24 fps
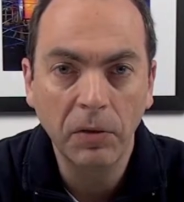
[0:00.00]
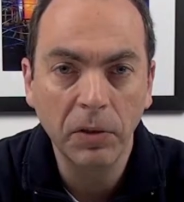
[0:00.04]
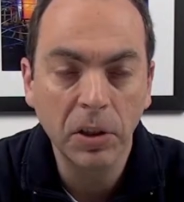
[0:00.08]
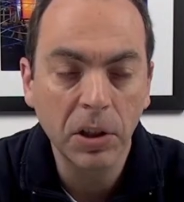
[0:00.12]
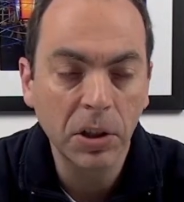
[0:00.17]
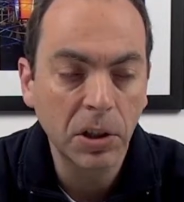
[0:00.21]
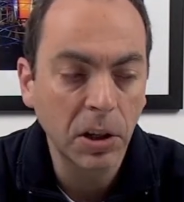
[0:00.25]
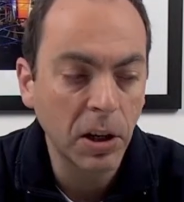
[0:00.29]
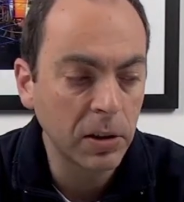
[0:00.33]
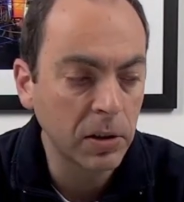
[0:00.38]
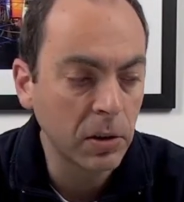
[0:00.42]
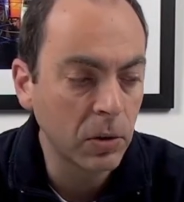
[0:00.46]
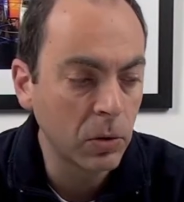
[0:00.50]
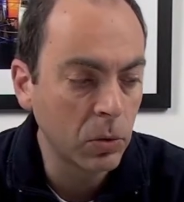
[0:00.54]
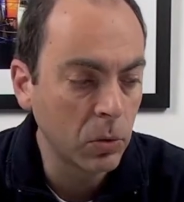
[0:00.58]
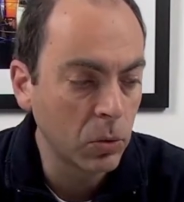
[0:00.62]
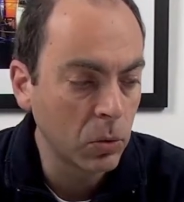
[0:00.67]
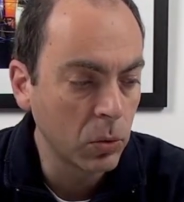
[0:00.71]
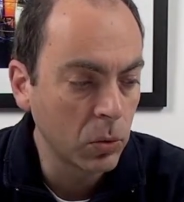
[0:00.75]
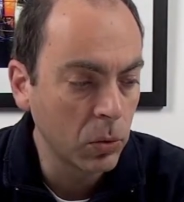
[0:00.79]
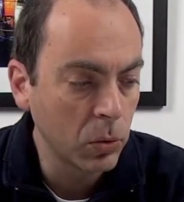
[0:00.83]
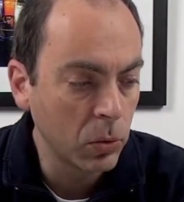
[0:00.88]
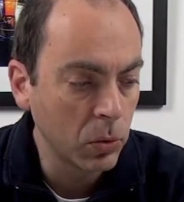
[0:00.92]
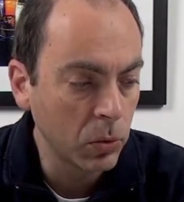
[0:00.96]
decided
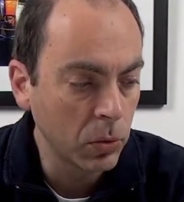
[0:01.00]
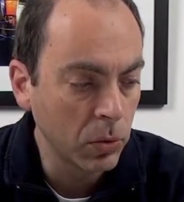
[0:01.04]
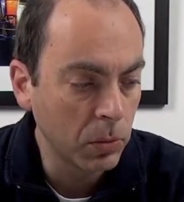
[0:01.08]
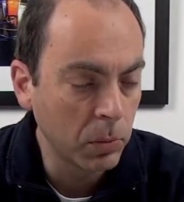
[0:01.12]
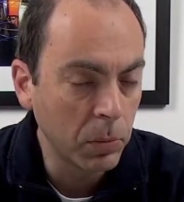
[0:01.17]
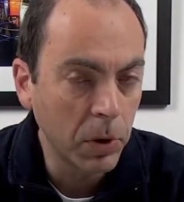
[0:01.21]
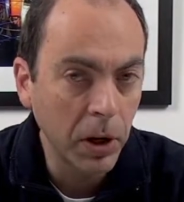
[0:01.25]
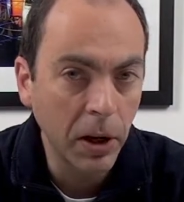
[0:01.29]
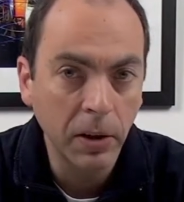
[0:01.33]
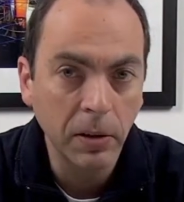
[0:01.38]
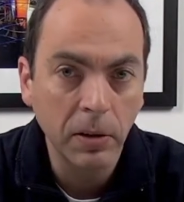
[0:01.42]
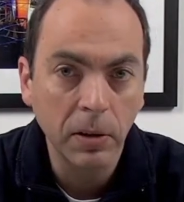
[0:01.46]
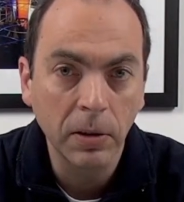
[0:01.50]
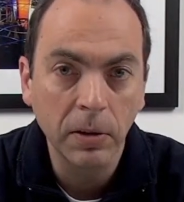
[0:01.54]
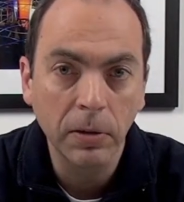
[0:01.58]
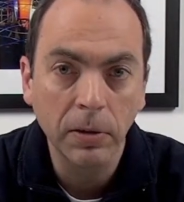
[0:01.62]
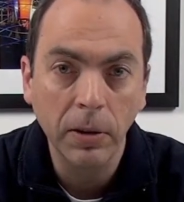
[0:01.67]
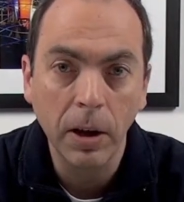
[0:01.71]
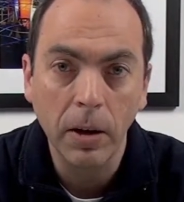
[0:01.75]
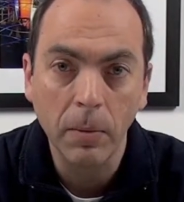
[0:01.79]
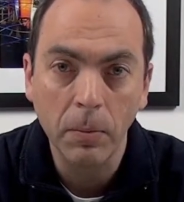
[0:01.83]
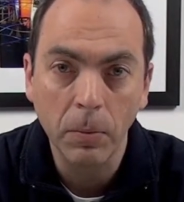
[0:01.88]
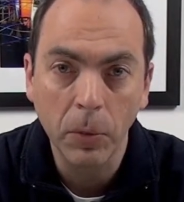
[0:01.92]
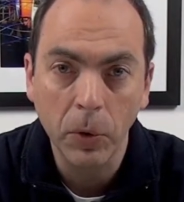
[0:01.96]
to buy the
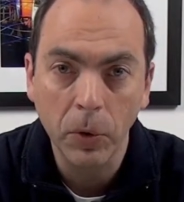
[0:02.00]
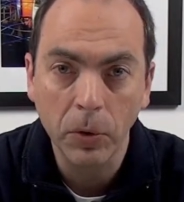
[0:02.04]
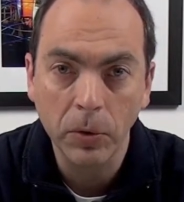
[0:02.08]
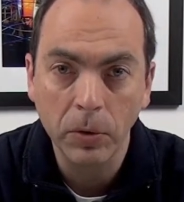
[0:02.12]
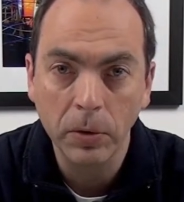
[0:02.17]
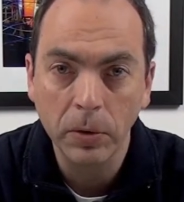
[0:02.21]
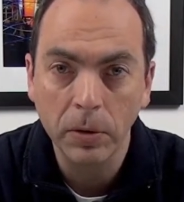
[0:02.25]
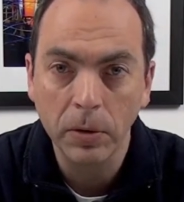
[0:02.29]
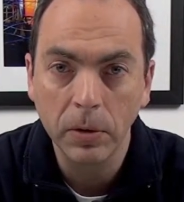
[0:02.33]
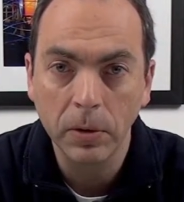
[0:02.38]
Tamron